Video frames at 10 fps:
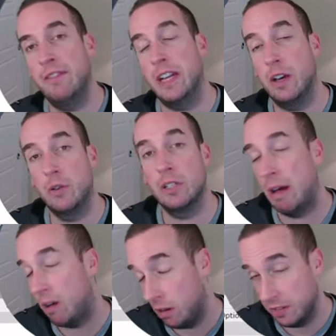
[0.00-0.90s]
made videos
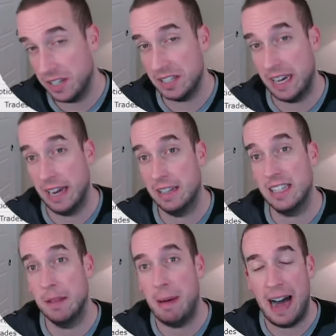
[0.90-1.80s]
about all these
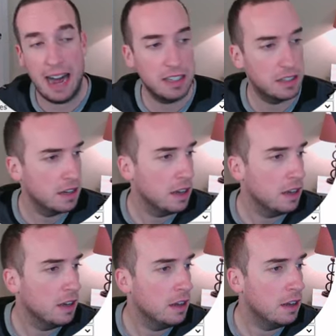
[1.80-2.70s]
scans in the past.
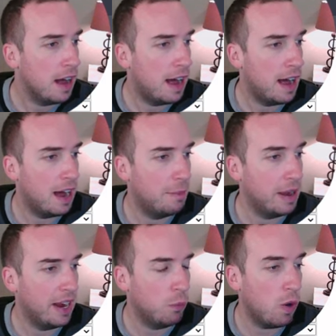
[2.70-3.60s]

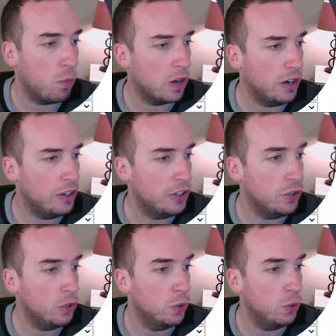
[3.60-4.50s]
Um, and what we're going to
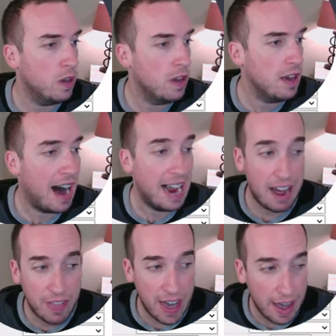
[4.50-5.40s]
do, I
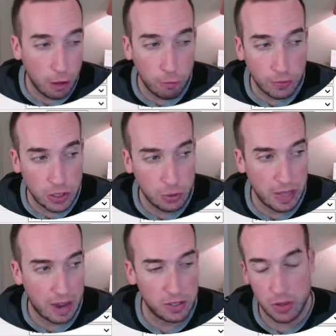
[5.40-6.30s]
have the ELF
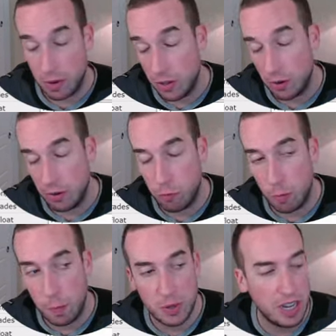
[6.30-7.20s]

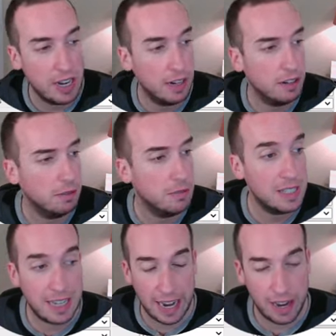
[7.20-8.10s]
2334%
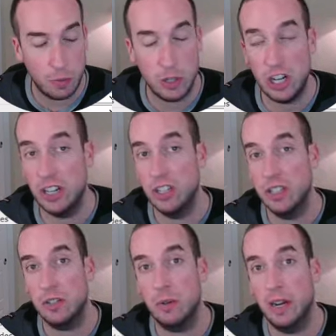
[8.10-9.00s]
scan, which I
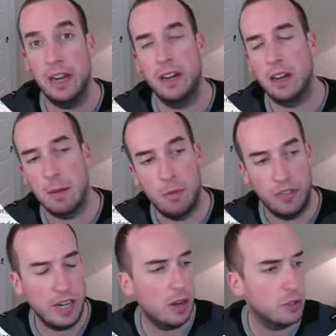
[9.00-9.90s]
just created a
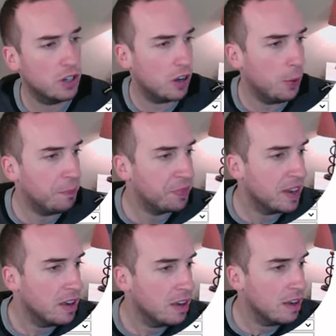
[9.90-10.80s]
couple videos ago.
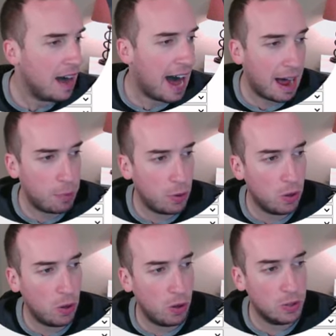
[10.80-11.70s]

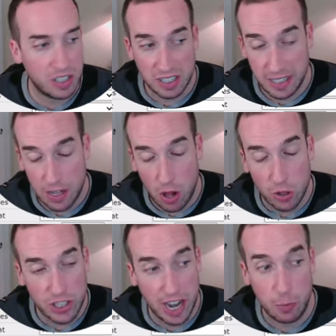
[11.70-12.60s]
Apple
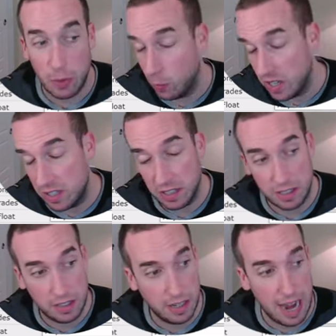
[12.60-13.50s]
$16 scan when it was
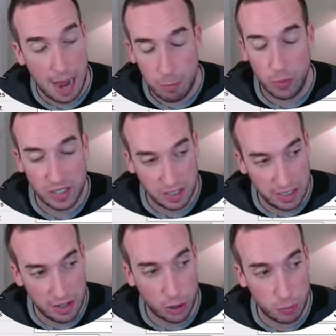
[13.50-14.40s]
16. Apple was
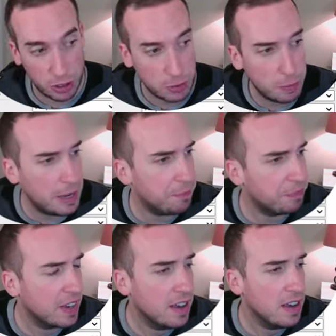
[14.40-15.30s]
$16
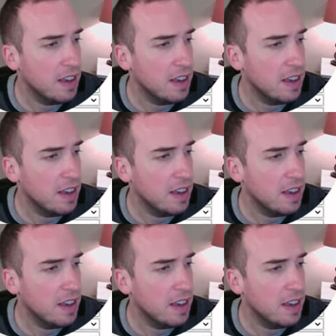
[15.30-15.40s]
pre-split.